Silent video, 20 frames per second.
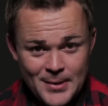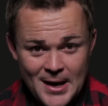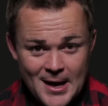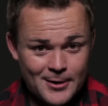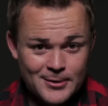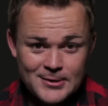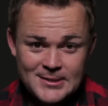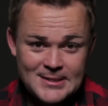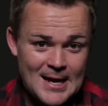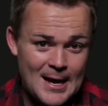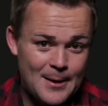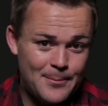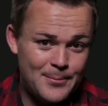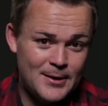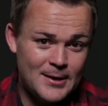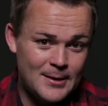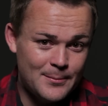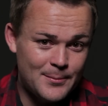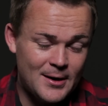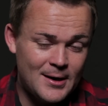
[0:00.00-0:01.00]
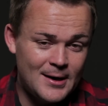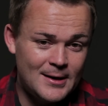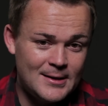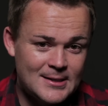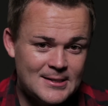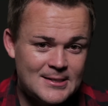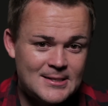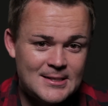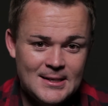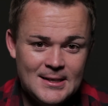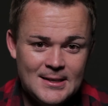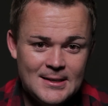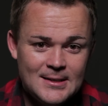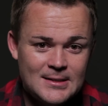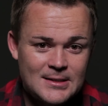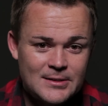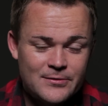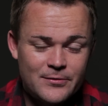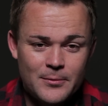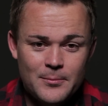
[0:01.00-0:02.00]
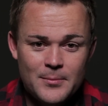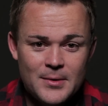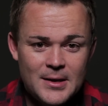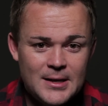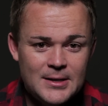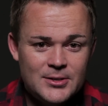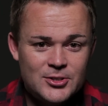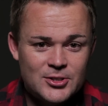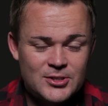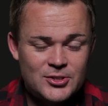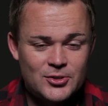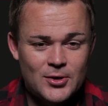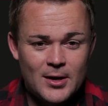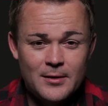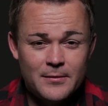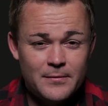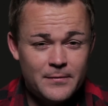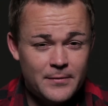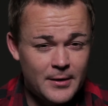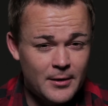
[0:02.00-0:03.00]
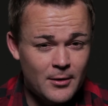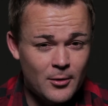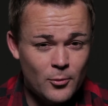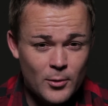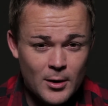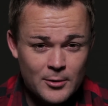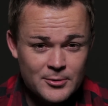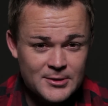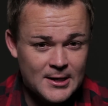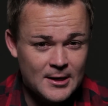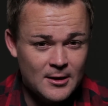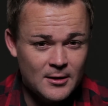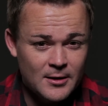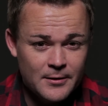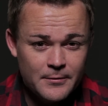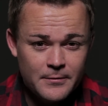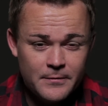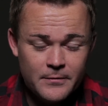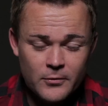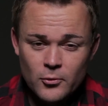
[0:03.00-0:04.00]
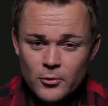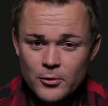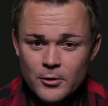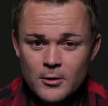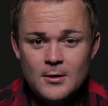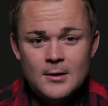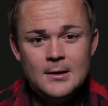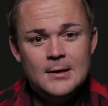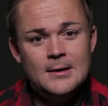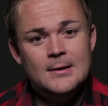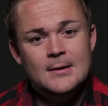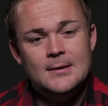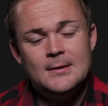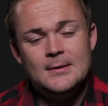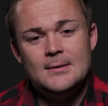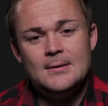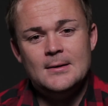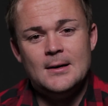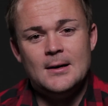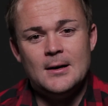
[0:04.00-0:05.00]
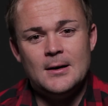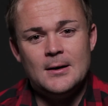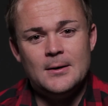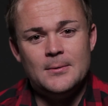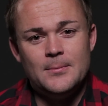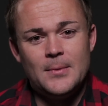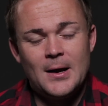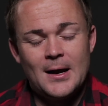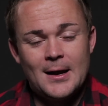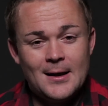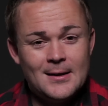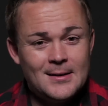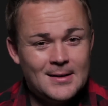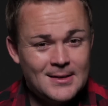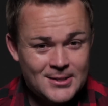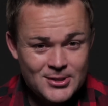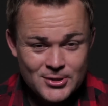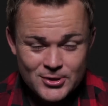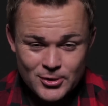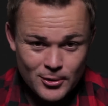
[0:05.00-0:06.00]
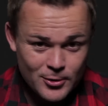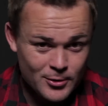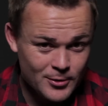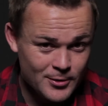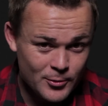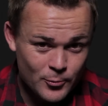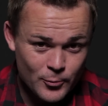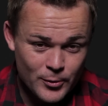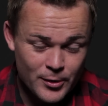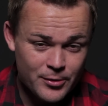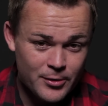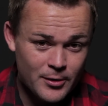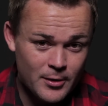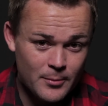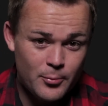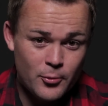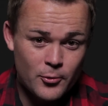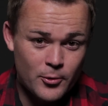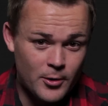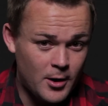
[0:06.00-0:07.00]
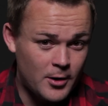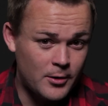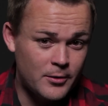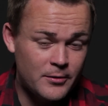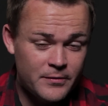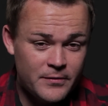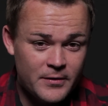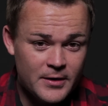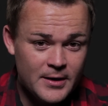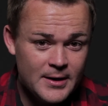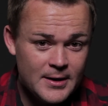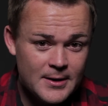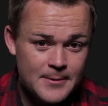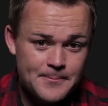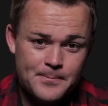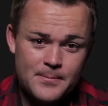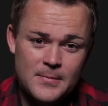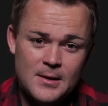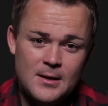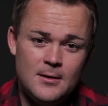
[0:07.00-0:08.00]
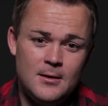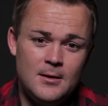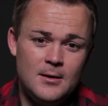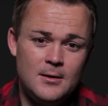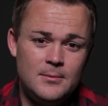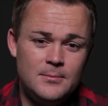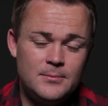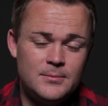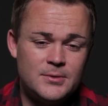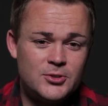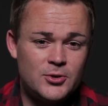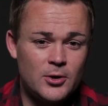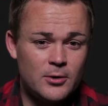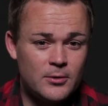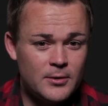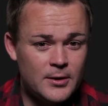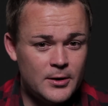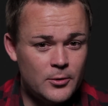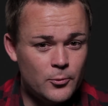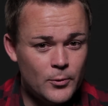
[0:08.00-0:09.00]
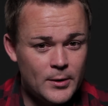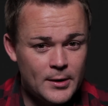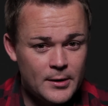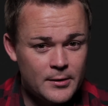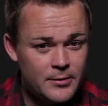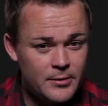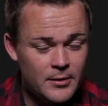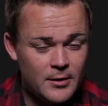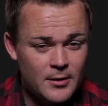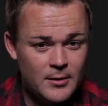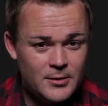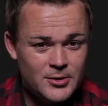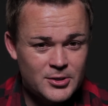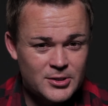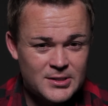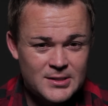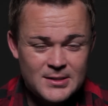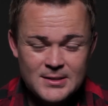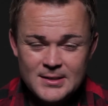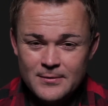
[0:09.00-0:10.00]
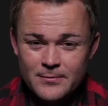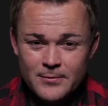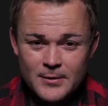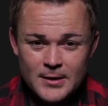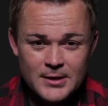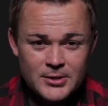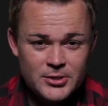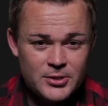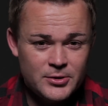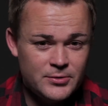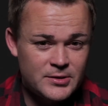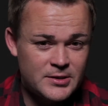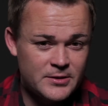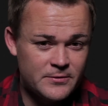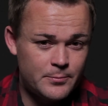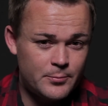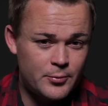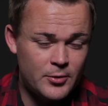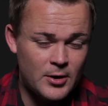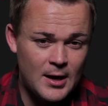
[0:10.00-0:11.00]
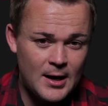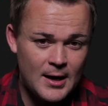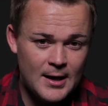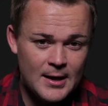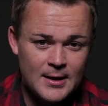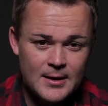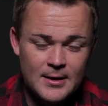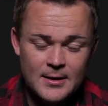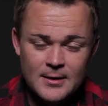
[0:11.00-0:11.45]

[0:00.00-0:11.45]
battles happening behind the scenes for me, just trying to figure out what I was going to live for. Um, I got this struggling with pornography um, struggling with uh, just different issues of pride